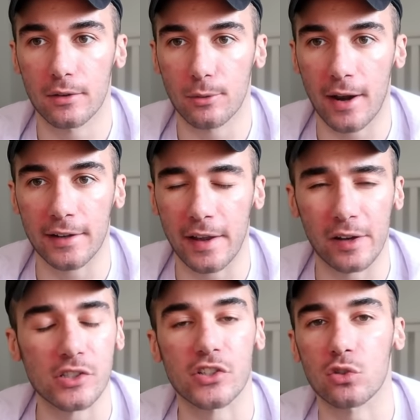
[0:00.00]
Right
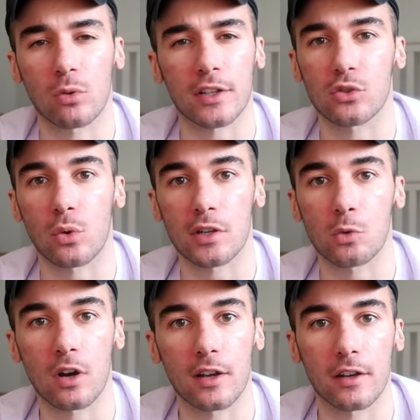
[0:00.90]
now it's
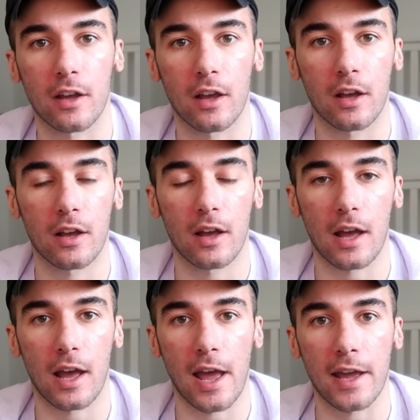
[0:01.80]
2021
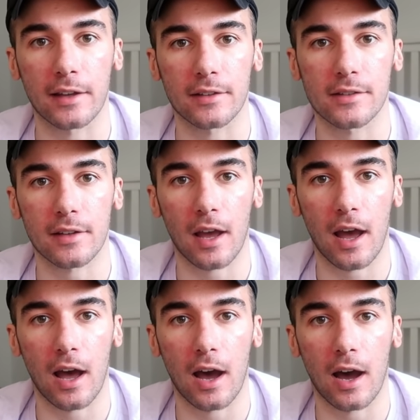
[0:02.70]
and
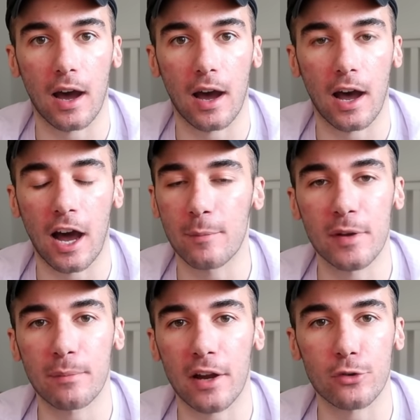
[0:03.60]
I'm
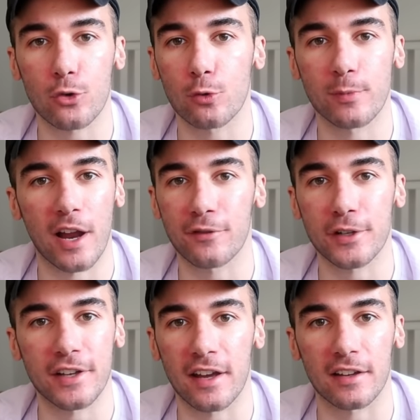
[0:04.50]
in my room
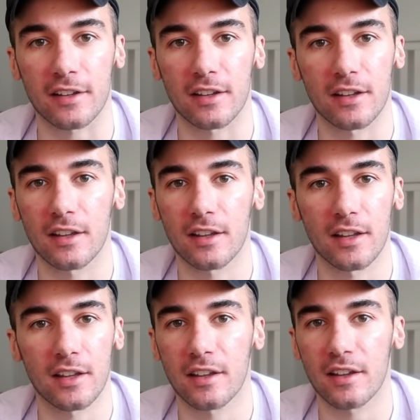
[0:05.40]
every day.
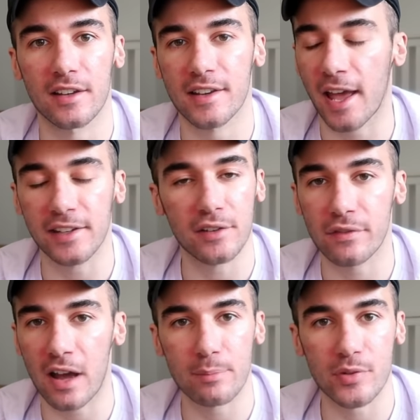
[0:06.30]

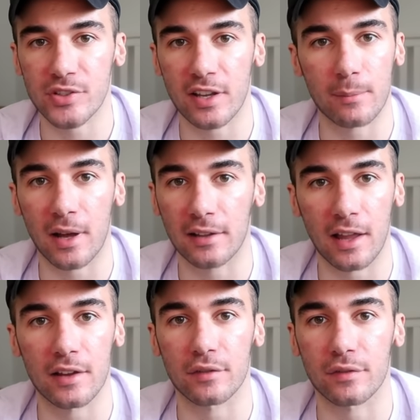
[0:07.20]
95% of my
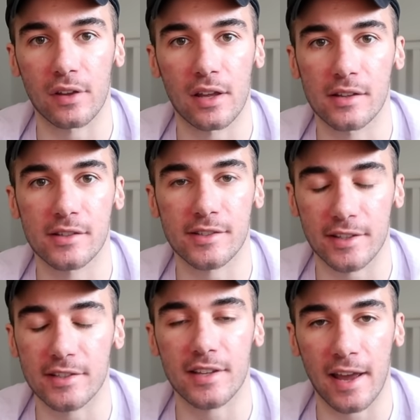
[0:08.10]
life
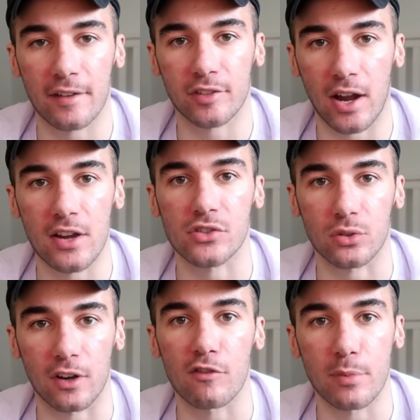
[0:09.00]
since after high
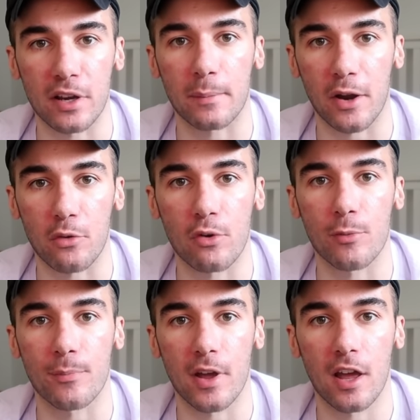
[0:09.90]
school, I've been in my
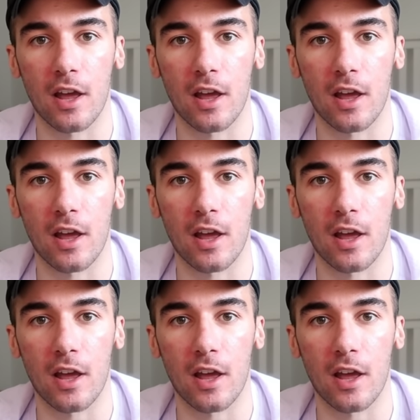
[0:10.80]
room.